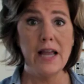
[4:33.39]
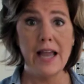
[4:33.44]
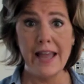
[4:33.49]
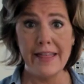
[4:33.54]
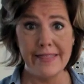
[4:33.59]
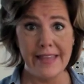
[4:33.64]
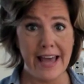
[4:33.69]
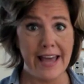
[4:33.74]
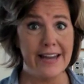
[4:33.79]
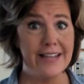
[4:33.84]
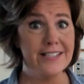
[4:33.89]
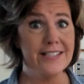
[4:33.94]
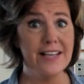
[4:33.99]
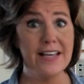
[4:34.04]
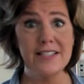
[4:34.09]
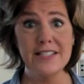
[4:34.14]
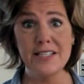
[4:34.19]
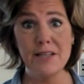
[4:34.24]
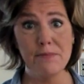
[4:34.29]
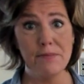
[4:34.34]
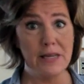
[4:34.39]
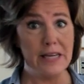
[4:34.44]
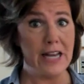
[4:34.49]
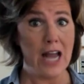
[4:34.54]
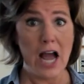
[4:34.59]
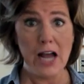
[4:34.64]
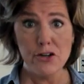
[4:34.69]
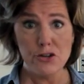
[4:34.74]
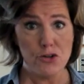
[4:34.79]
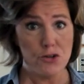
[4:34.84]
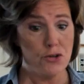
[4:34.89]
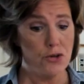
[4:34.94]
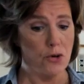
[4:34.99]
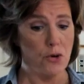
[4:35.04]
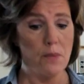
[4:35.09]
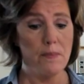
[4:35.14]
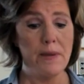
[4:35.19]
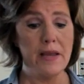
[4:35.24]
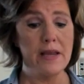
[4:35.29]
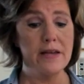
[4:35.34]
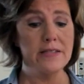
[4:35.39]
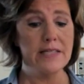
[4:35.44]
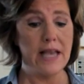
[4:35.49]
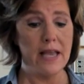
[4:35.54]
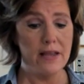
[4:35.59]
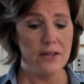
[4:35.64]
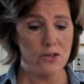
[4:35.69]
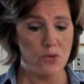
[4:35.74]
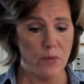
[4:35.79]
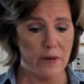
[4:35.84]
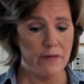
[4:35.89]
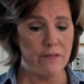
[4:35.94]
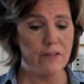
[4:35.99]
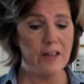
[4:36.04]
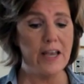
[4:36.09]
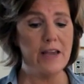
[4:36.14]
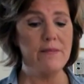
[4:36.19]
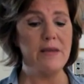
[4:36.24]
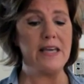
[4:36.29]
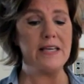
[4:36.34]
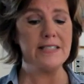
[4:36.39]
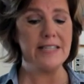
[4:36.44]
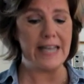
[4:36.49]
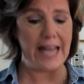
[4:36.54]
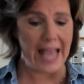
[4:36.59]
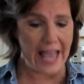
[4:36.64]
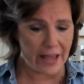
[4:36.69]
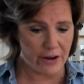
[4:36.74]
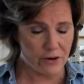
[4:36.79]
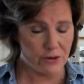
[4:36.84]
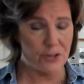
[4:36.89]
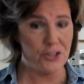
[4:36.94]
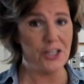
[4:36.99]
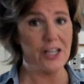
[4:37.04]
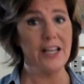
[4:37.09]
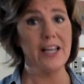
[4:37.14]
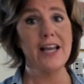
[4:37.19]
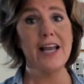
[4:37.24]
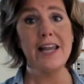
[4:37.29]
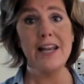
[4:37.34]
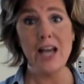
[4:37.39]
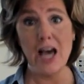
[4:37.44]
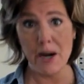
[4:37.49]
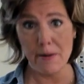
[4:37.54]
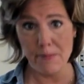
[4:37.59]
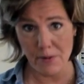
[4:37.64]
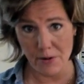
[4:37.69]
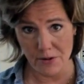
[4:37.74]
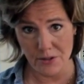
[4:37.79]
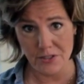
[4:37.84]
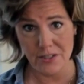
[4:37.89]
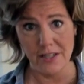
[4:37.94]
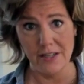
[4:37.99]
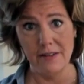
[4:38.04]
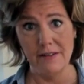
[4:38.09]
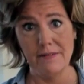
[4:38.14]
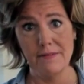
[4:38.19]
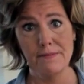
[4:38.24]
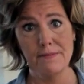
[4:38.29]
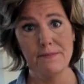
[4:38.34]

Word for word: And that is simply not true because Twin Flame is an energy, not a person.